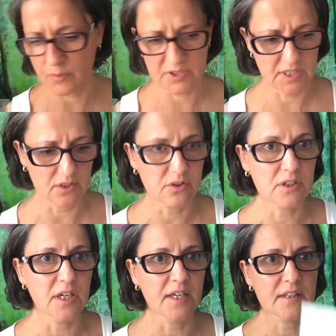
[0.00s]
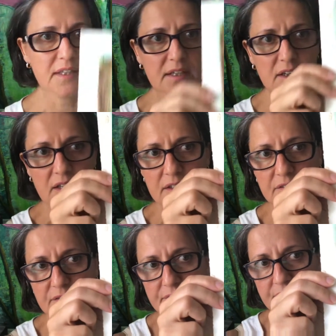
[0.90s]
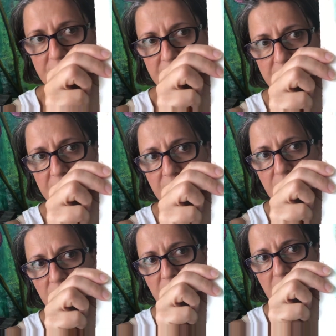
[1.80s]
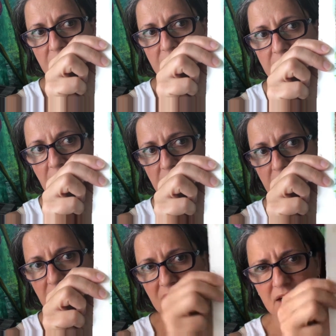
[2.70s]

of what they look like. They kind of look like nothing.